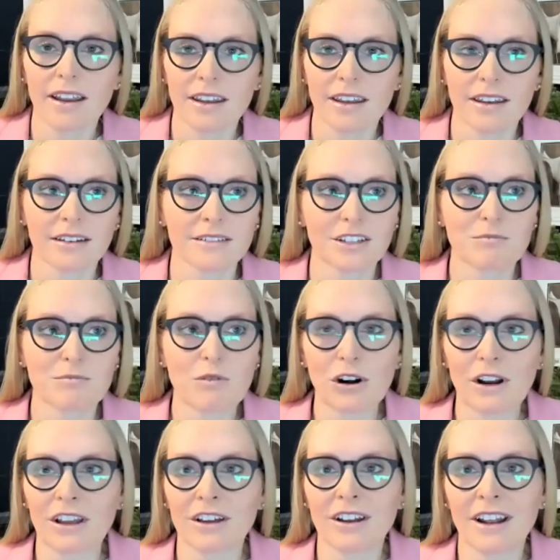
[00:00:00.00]
and good
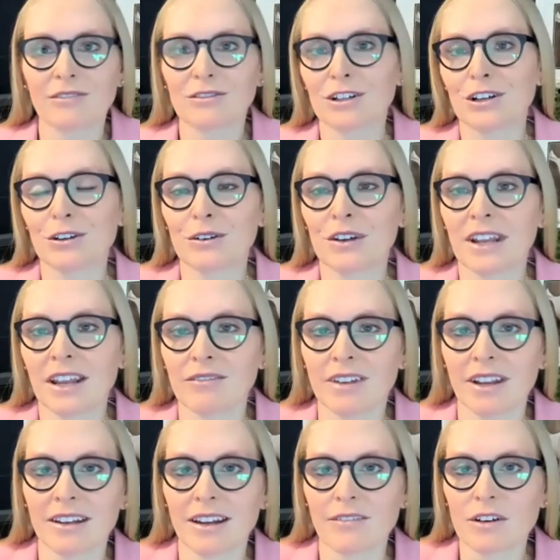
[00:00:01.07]
morning, good afternoon, good
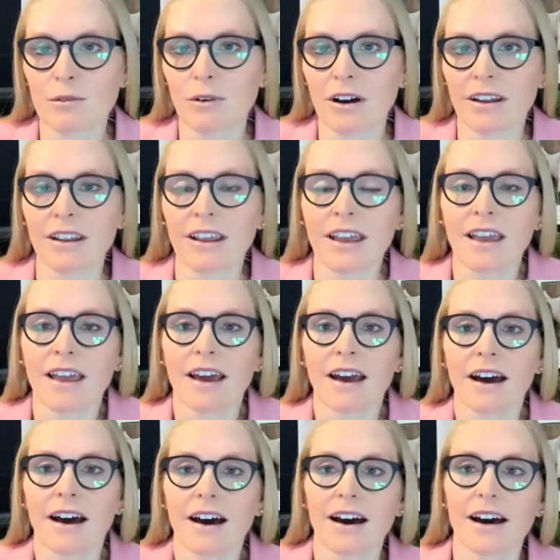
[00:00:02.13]
evening to everyone.
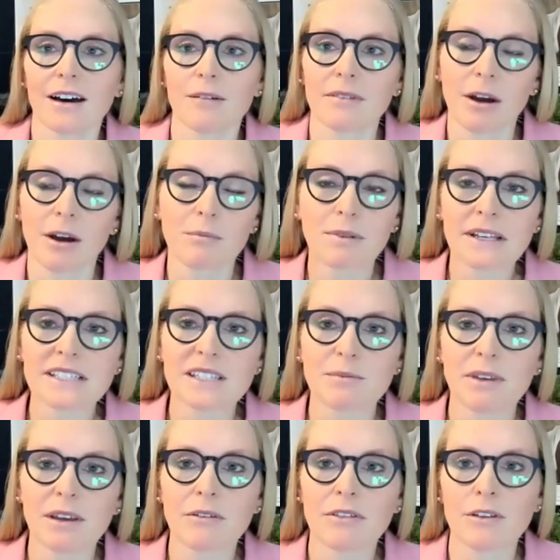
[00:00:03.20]
I'm pleased to
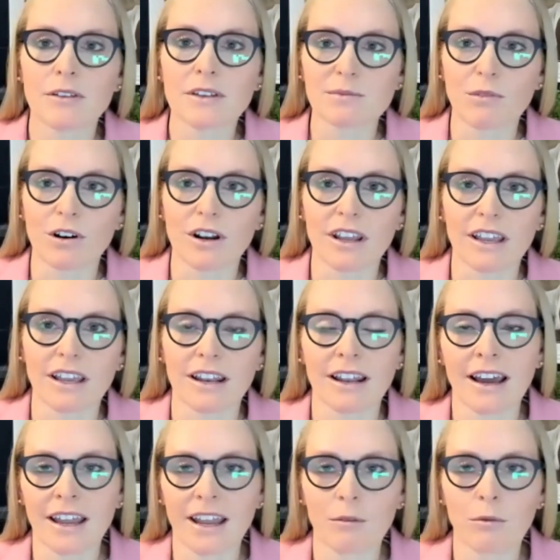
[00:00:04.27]
be with you this morning, and
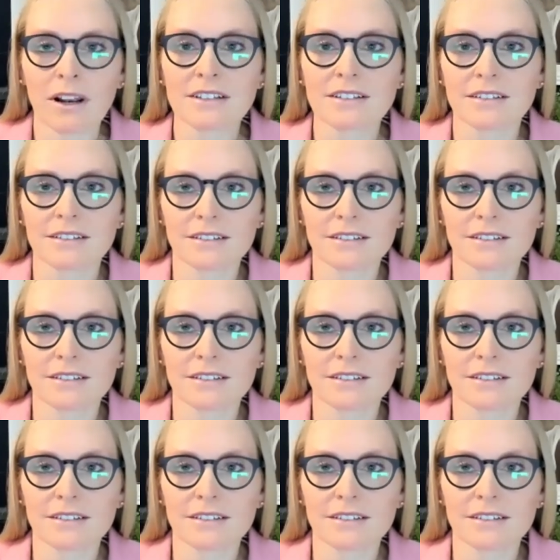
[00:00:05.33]
I want to